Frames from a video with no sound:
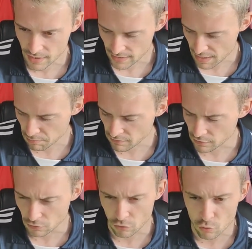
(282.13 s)
and we've had
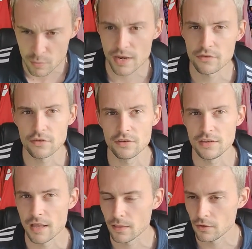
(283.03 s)
luminescent
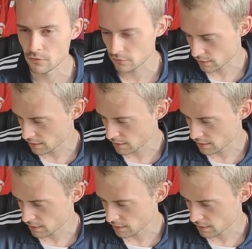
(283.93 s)
yellows,